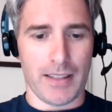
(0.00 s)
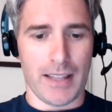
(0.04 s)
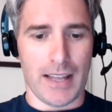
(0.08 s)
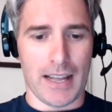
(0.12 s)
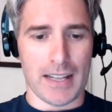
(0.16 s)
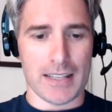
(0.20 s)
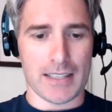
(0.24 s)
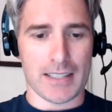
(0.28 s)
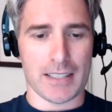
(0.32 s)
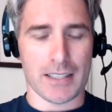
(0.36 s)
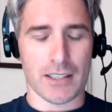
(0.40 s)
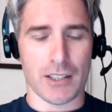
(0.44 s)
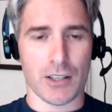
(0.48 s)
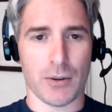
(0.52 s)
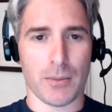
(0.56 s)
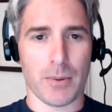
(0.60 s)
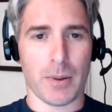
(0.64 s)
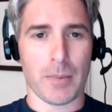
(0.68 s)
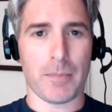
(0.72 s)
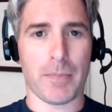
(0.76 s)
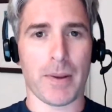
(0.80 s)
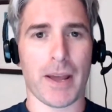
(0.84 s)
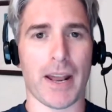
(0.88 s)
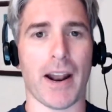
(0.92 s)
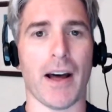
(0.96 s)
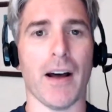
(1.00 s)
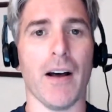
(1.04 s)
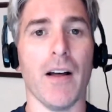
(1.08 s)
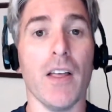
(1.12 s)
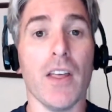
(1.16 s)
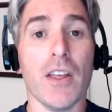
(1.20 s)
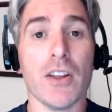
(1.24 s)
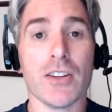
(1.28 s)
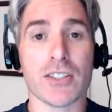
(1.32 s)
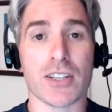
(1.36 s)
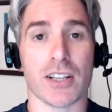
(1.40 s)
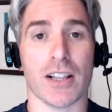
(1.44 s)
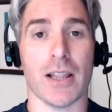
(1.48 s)
That's a little bit better.
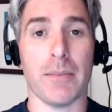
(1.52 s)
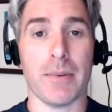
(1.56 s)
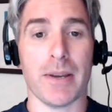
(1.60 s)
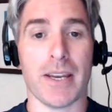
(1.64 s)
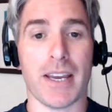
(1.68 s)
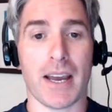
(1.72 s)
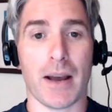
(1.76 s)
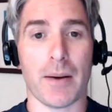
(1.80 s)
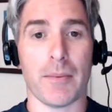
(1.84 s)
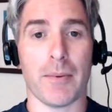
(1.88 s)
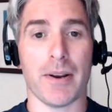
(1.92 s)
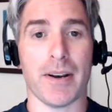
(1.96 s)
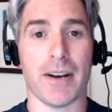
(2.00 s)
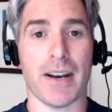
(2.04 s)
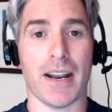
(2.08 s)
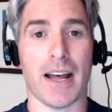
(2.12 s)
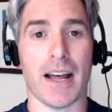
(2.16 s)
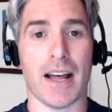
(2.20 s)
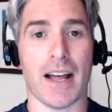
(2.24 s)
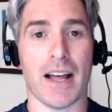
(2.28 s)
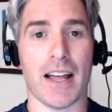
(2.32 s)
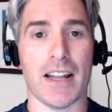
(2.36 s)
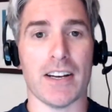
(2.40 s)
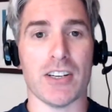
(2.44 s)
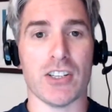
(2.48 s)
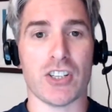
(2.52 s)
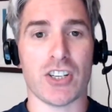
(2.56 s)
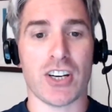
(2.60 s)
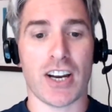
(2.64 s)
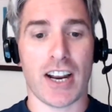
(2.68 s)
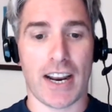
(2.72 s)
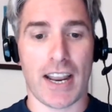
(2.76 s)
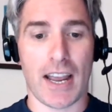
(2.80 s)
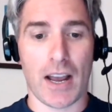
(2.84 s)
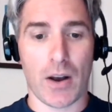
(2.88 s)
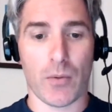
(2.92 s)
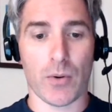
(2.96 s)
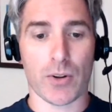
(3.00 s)
So let me come and uh, and check
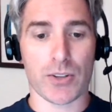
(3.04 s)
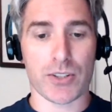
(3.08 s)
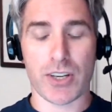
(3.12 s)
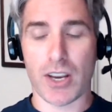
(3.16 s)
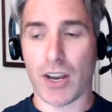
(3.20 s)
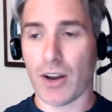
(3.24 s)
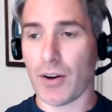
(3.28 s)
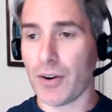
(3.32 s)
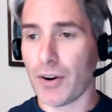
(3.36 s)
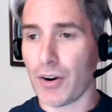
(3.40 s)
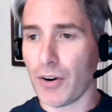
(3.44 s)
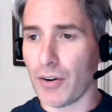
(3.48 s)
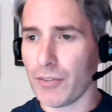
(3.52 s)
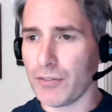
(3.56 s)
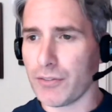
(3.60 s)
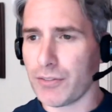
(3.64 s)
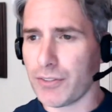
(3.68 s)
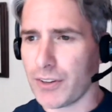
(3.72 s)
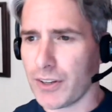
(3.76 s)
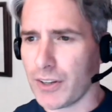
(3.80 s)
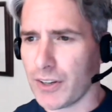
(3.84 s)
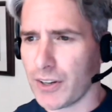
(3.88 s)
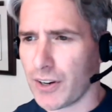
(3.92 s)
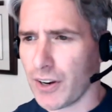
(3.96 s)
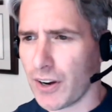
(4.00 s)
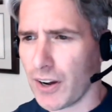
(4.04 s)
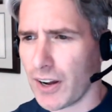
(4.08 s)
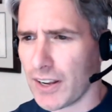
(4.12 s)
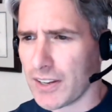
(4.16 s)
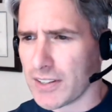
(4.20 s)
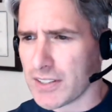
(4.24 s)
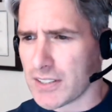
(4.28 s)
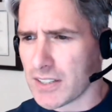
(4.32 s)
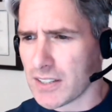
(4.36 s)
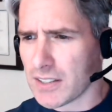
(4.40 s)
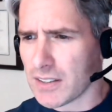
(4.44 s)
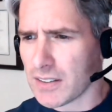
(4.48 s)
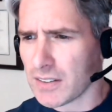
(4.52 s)
out what's going on for you
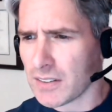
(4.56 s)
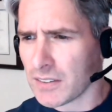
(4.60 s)
guys.